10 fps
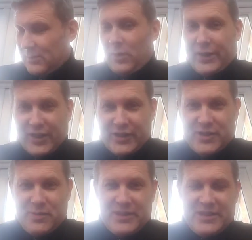why did I
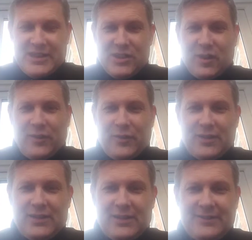switch this off?
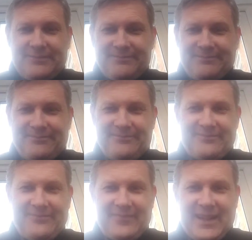
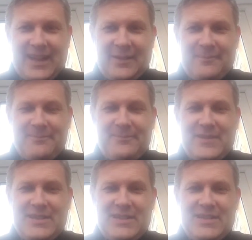Now,
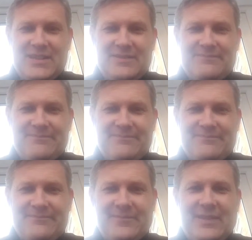this is
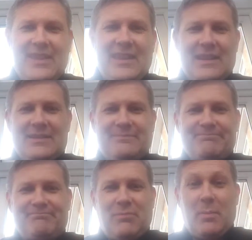
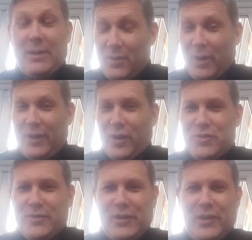probably quite
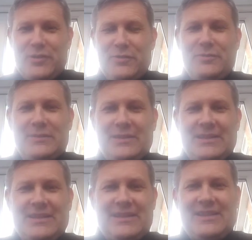controversial.
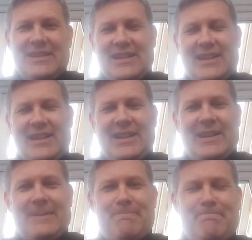
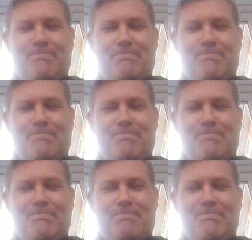I